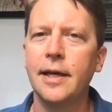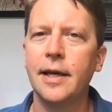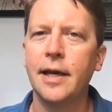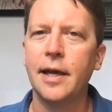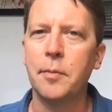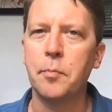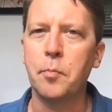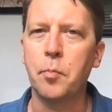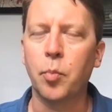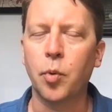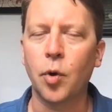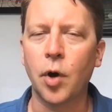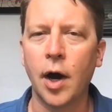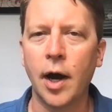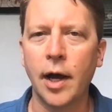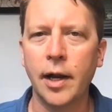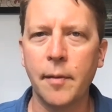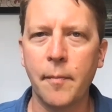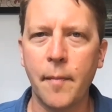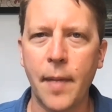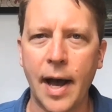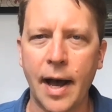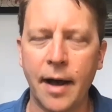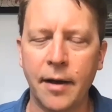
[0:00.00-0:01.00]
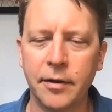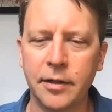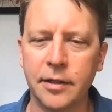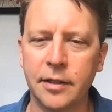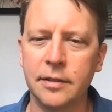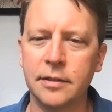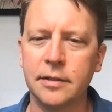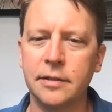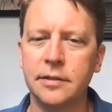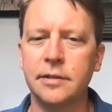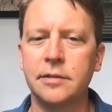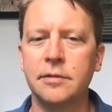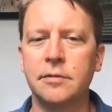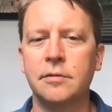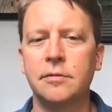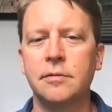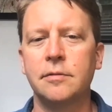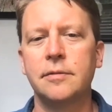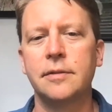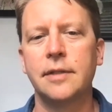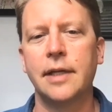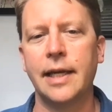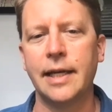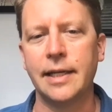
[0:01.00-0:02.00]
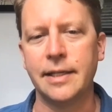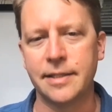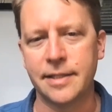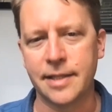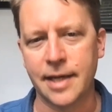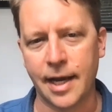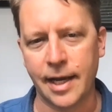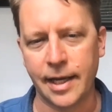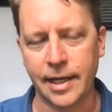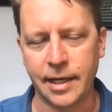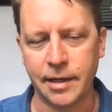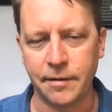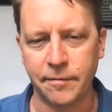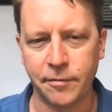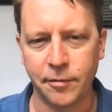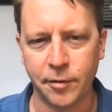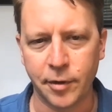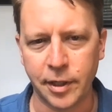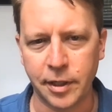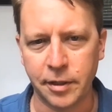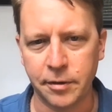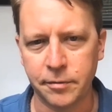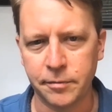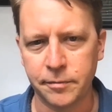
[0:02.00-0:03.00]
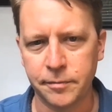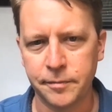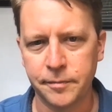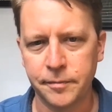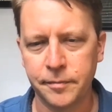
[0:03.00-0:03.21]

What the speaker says: it brought about a little anxiety for you